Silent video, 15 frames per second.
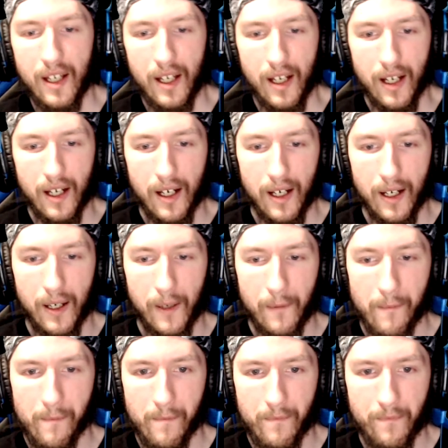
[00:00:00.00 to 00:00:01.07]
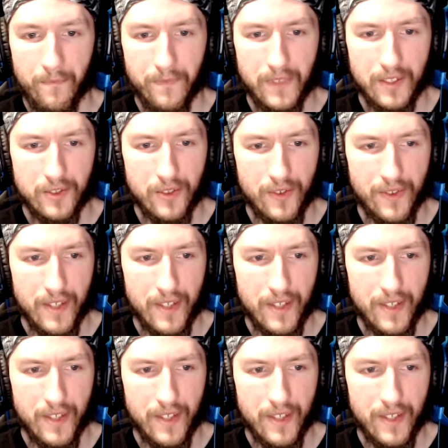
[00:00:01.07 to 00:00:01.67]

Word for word: Um, so